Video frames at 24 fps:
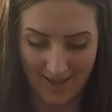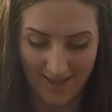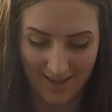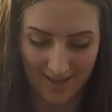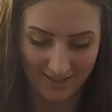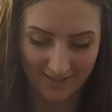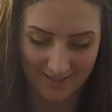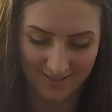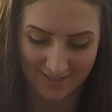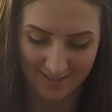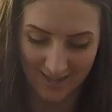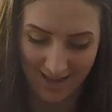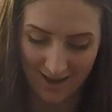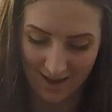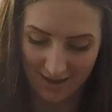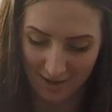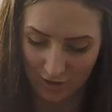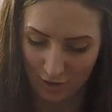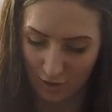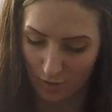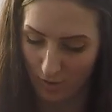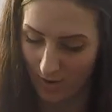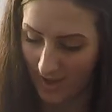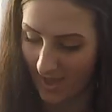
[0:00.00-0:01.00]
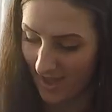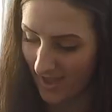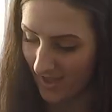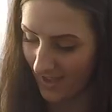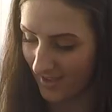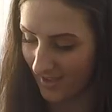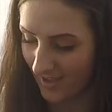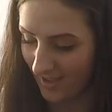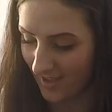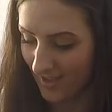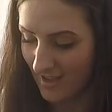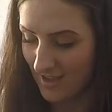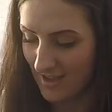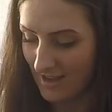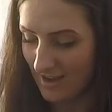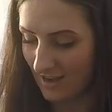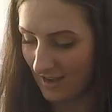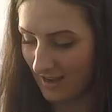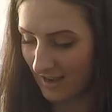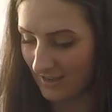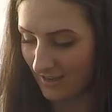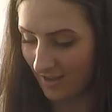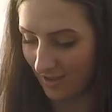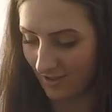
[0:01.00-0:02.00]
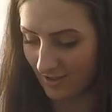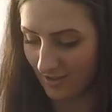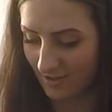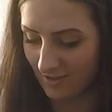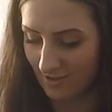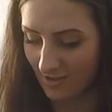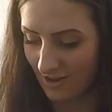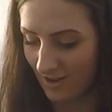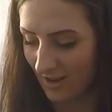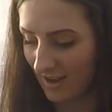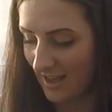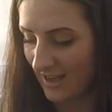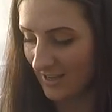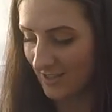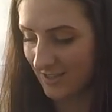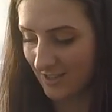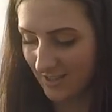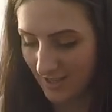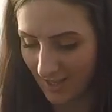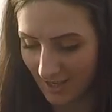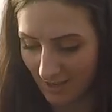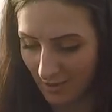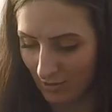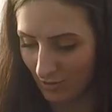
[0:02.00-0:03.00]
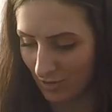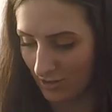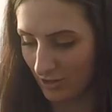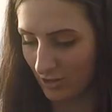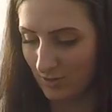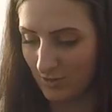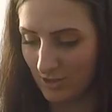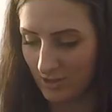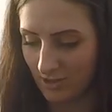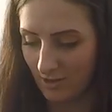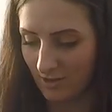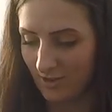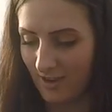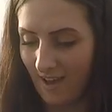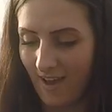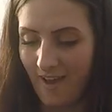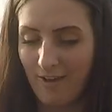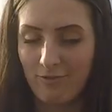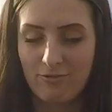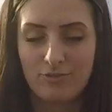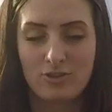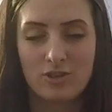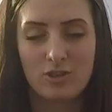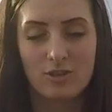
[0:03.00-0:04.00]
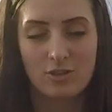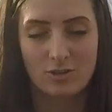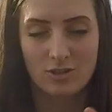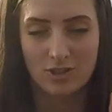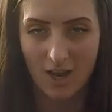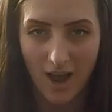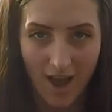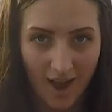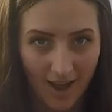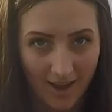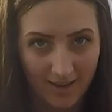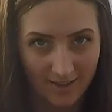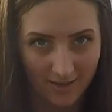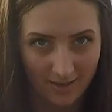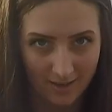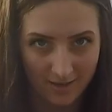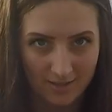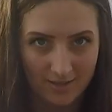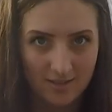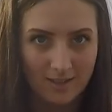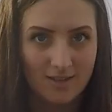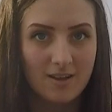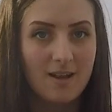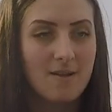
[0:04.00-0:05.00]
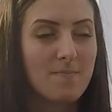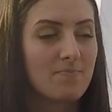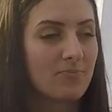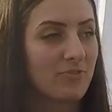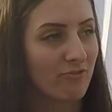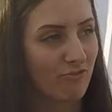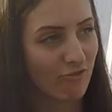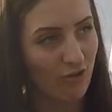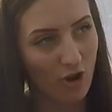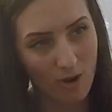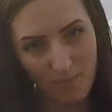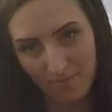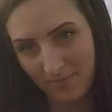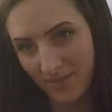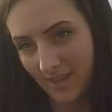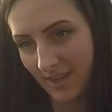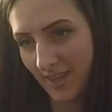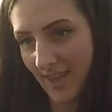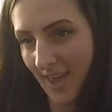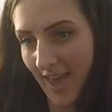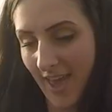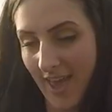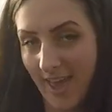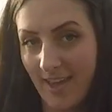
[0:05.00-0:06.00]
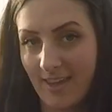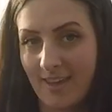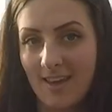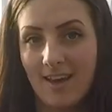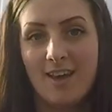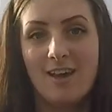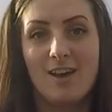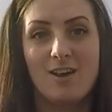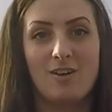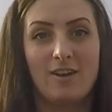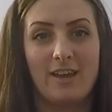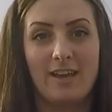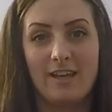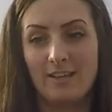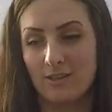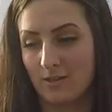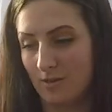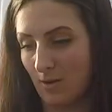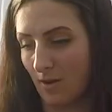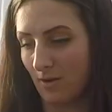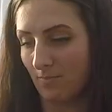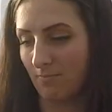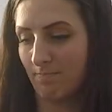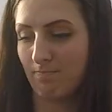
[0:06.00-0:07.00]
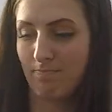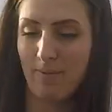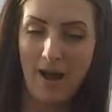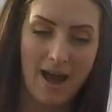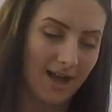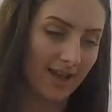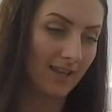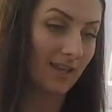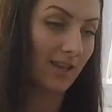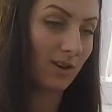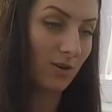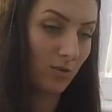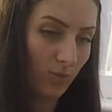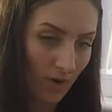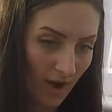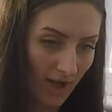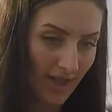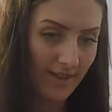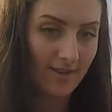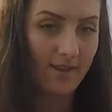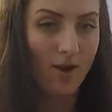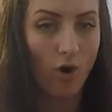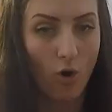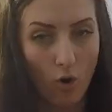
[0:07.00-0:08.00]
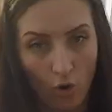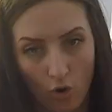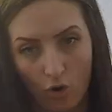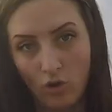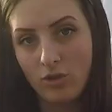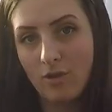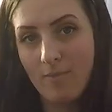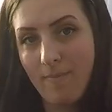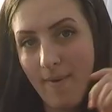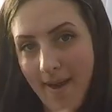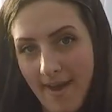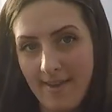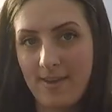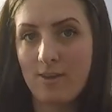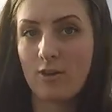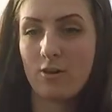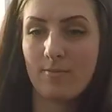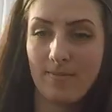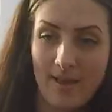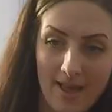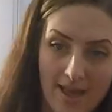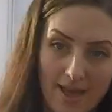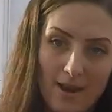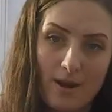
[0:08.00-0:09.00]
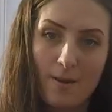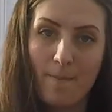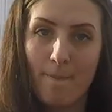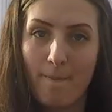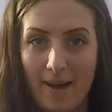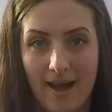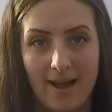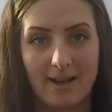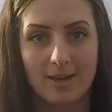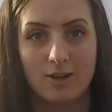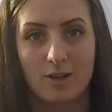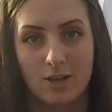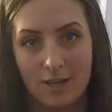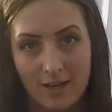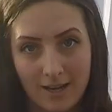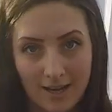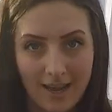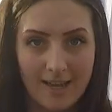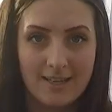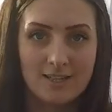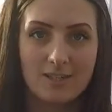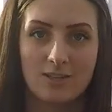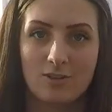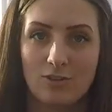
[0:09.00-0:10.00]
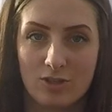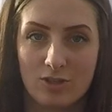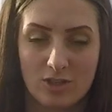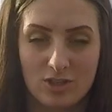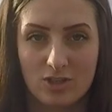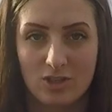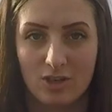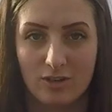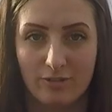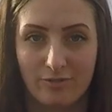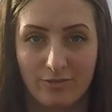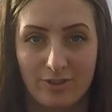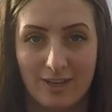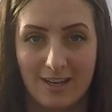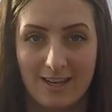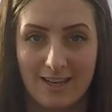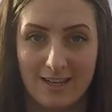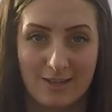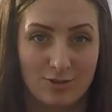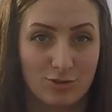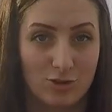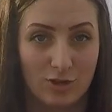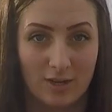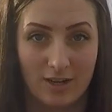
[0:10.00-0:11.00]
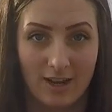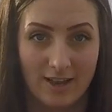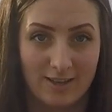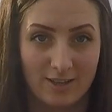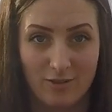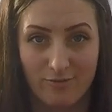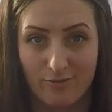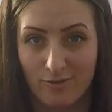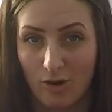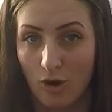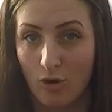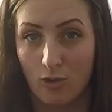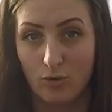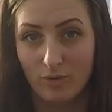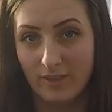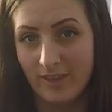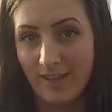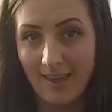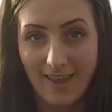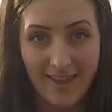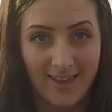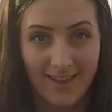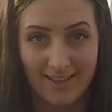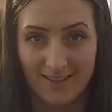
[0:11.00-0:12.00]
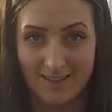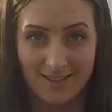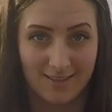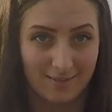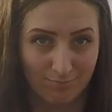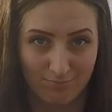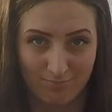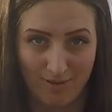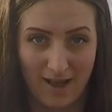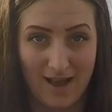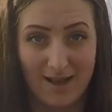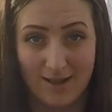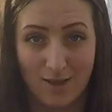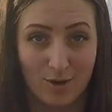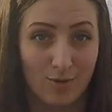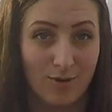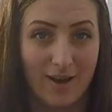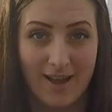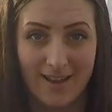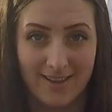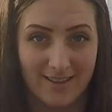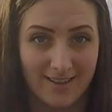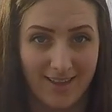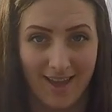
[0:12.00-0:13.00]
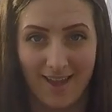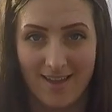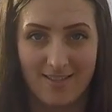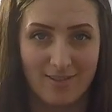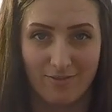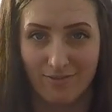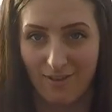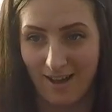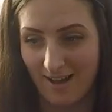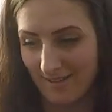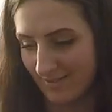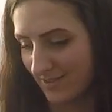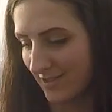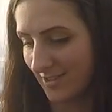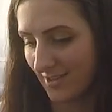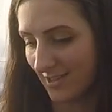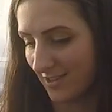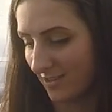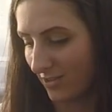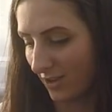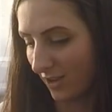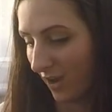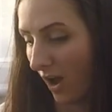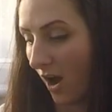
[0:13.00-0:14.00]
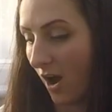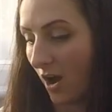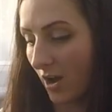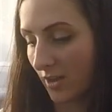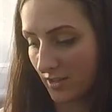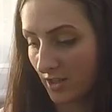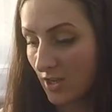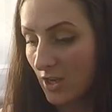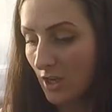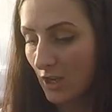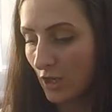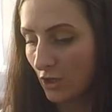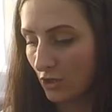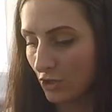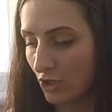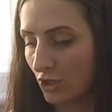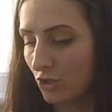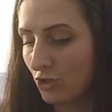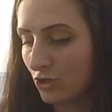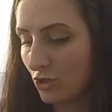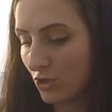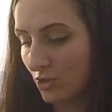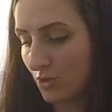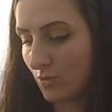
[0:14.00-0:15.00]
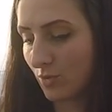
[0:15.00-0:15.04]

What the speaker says: It is that quick. Like, the last thing you want to be doing after you're tired from the gig is packing away all your makeup in a bag, collecting stuff. You literally, like, you've got all the gear to pack away and get in the vans, in the cars. So you just